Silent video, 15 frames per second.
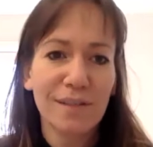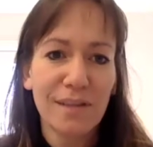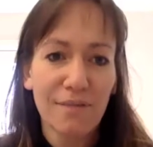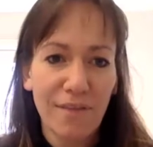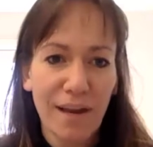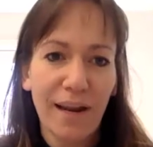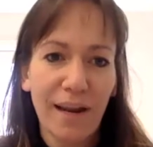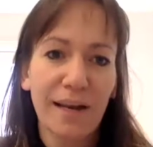The
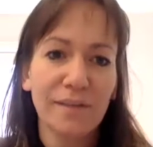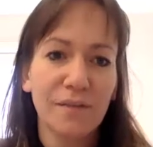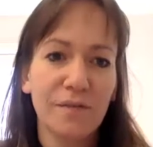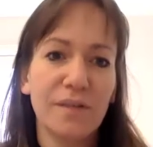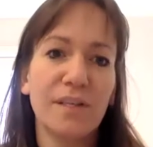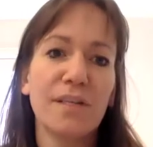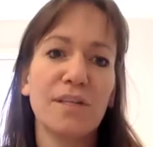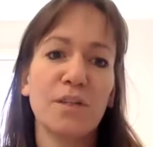event has
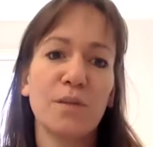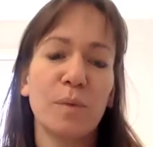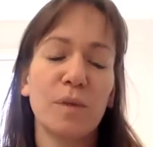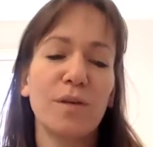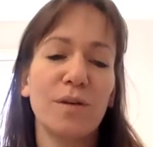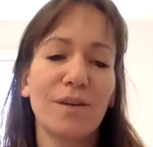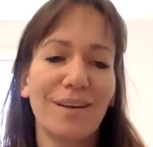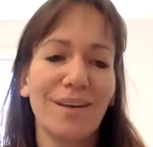finished,
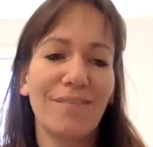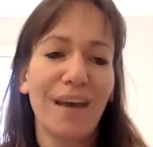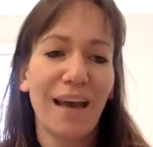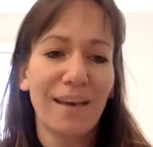but you can have